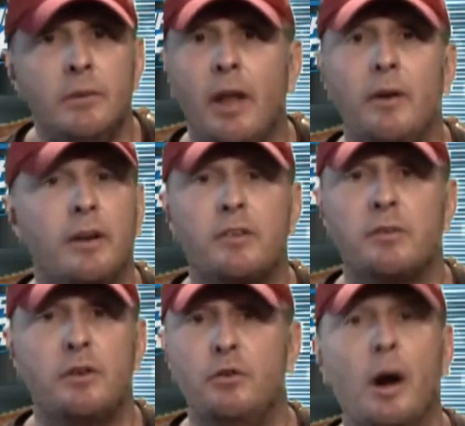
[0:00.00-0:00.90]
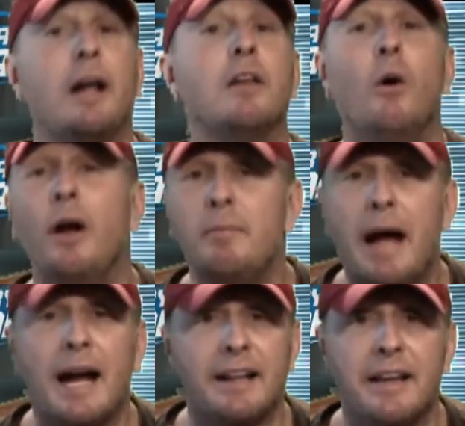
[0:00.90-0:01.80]
whether it's Greg Lloyd
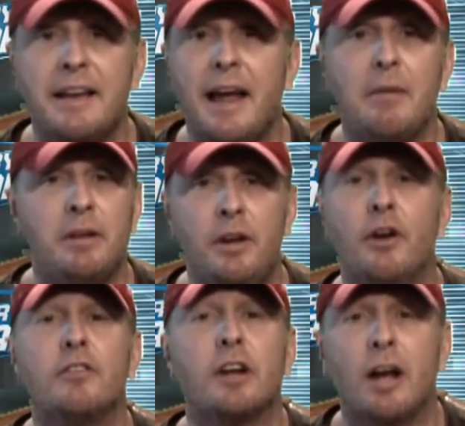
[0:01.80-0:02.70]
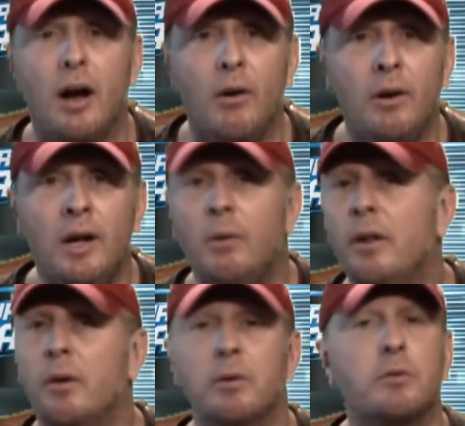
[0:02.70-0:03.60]
back in the day, years ago,
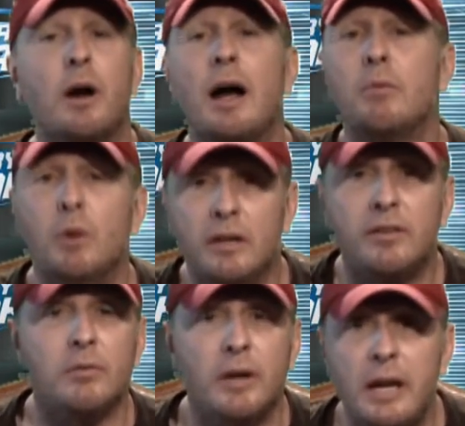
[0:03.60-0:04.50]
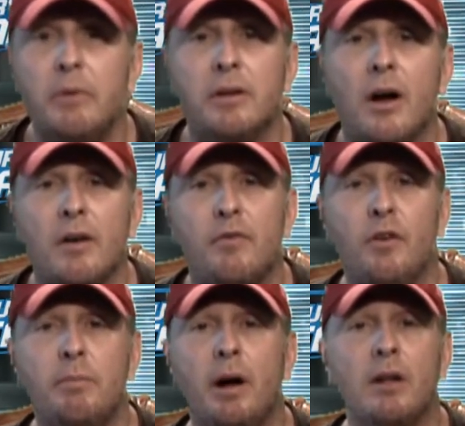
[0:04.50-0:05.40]
whether it was Rod Woodson when he was on the
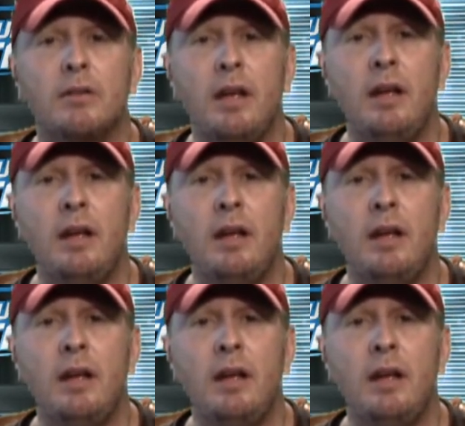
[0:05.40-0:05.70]
football